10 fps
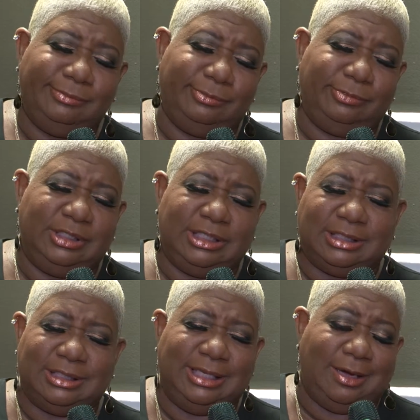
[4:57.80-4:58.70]
we
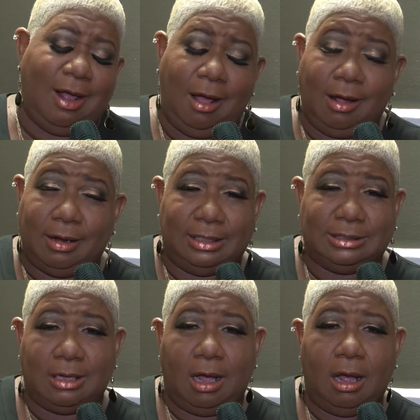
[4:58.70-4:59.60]
just get hard.
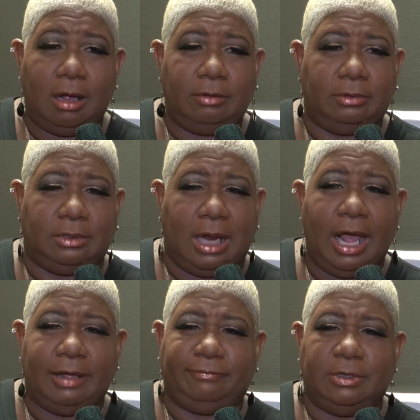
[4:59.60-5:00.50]
It's a hard
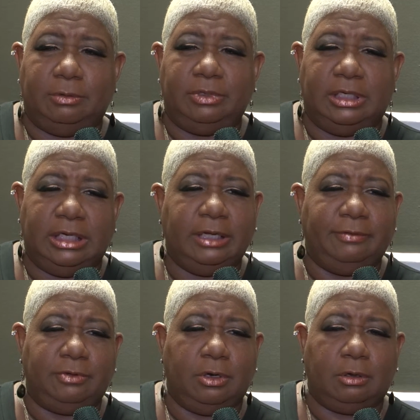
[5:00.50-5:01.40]
life that we
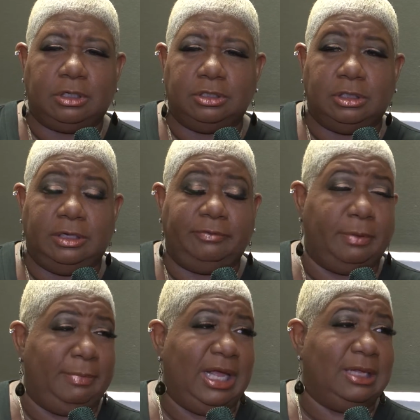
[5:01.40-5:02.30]
live, because you're living
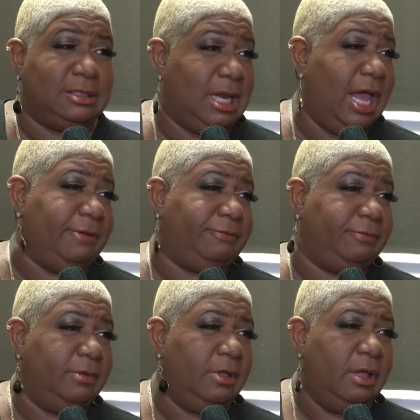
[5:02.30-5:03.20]
a man's life.
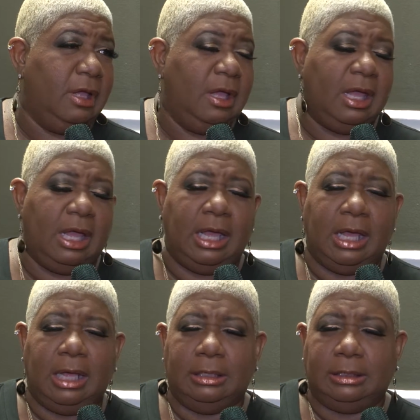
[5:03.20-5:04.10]

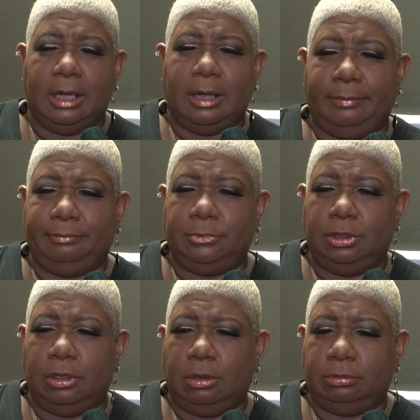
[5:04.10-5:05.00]
And,
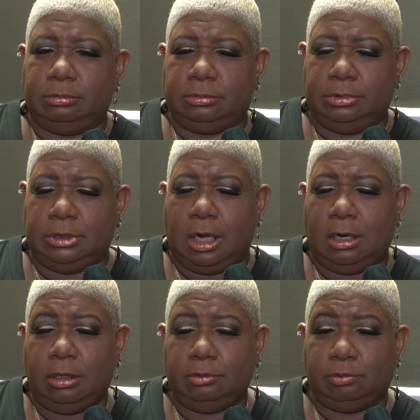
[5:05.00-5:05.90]
you're not
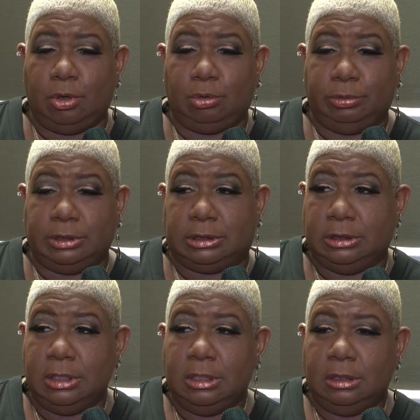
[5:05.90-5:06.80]
on the road with,
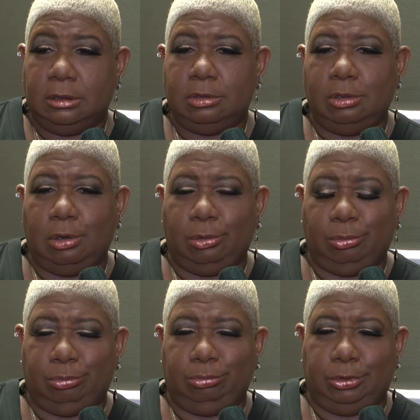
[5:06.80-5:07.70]
your
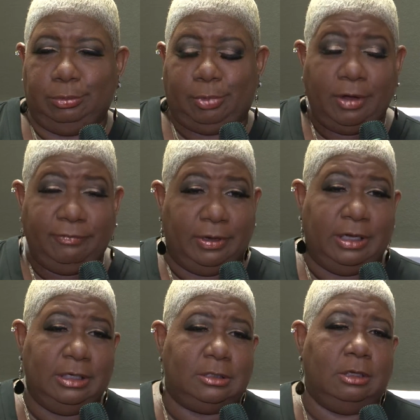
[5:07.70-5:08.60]

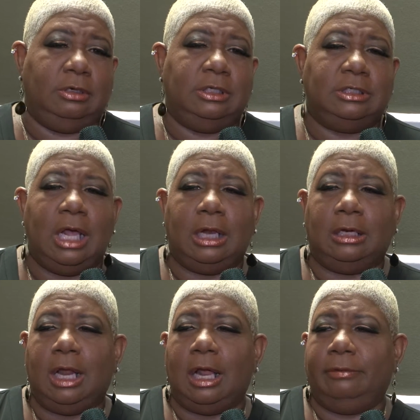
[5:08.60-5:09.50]
boyfriend, so there's not a
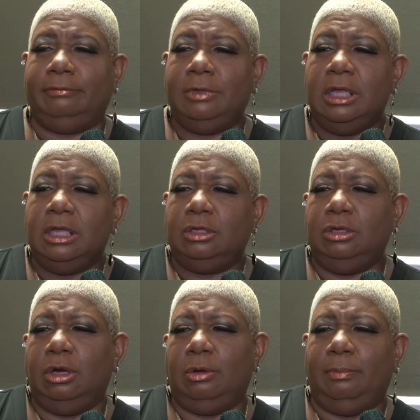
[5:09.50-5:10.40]
lot of,
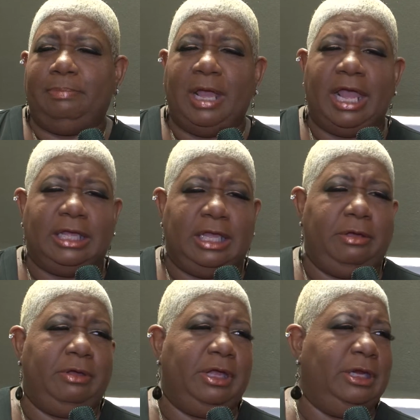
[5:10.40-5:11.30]
bag
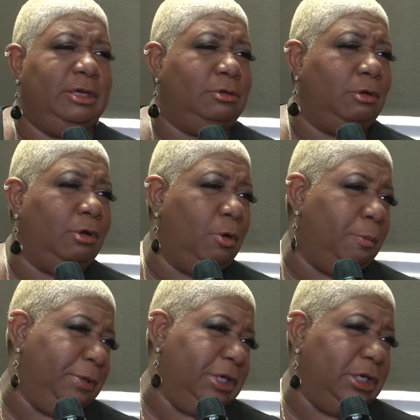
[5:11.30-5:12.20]
carrying and door
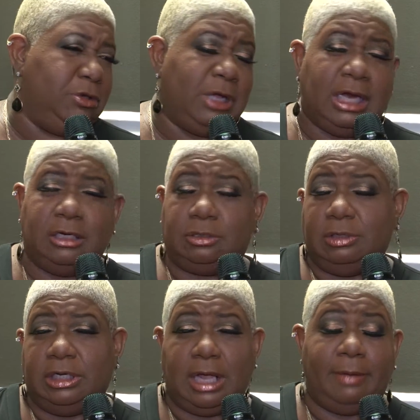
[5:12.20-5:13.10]
opening. You got to
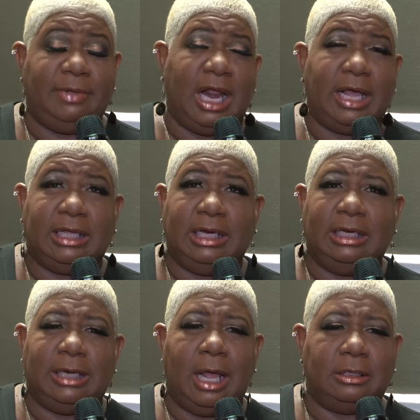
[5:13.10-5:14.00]
sort of, I get
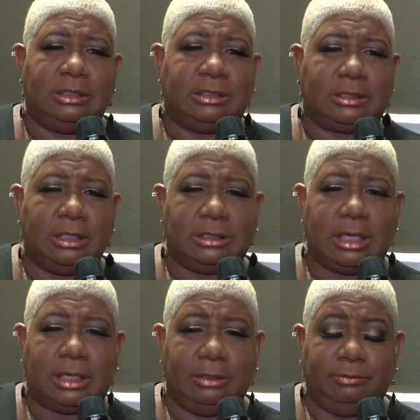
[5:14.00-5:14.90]
it now just because
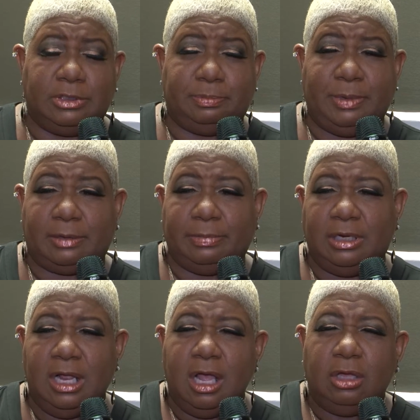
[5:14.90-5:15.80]
I get respect,
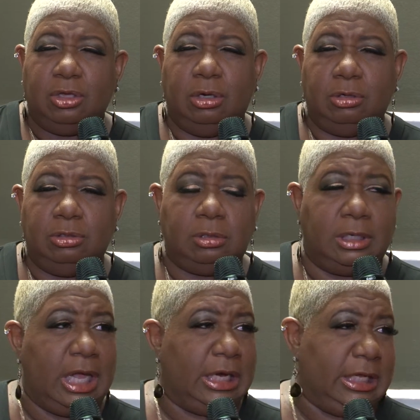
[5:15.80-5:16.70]
but, you sort
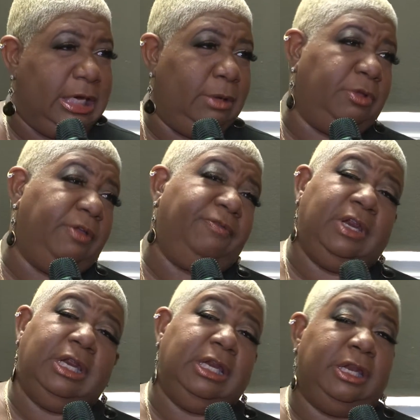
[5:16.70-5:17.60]
of got to get in where you fit
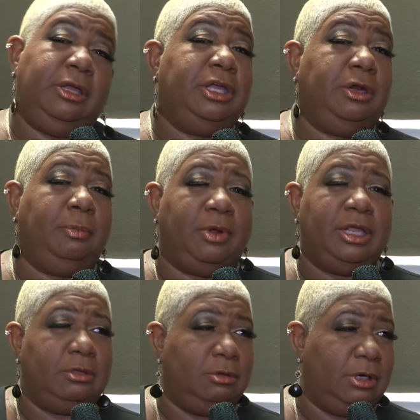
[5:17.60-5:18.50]
in, and they're here to
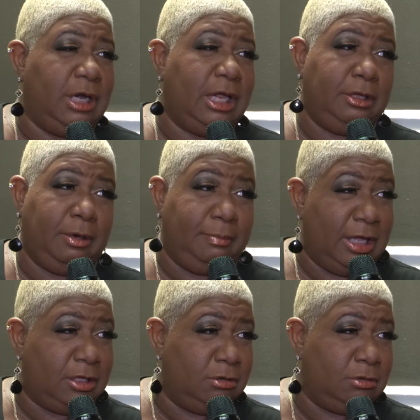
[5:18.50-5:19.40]
break you. They're not here to
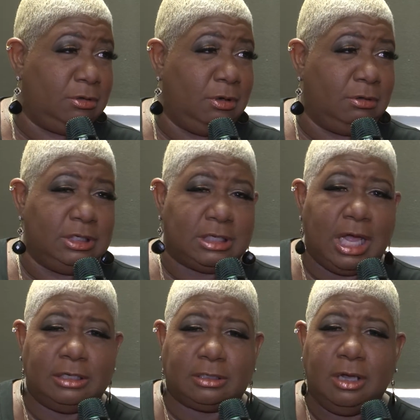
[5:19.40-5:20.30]
make you. These
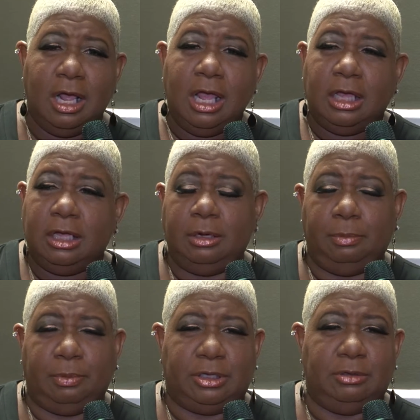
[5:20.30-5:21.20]
guys are here to
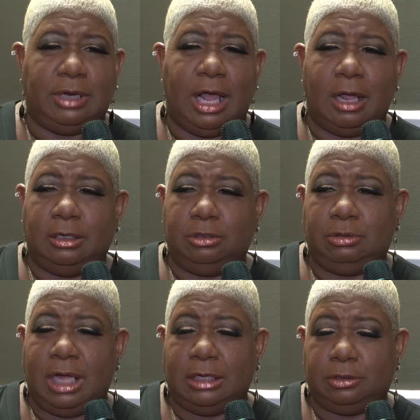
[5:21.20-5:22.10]
break you down, and you
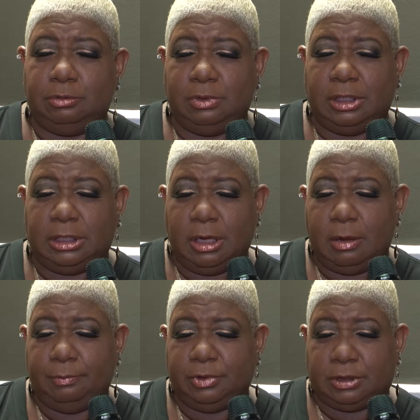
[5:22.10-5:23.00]
got to really
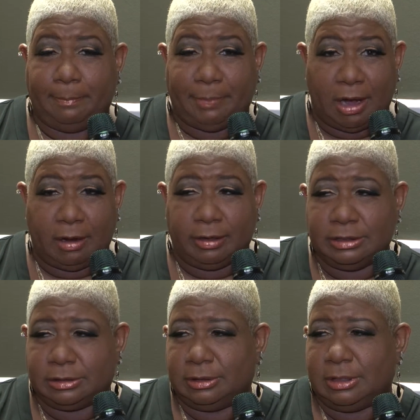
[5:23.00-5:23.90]
come with the
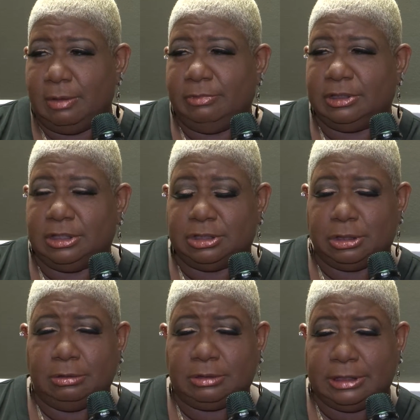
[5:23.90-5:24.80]
bars or come with the
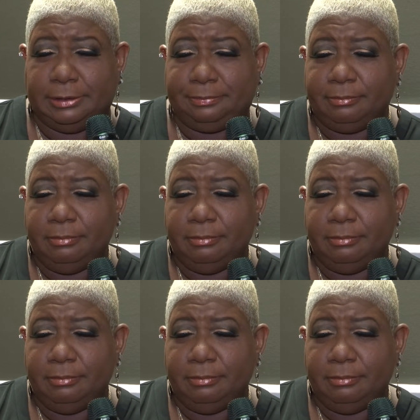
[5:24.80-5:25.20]
jokes and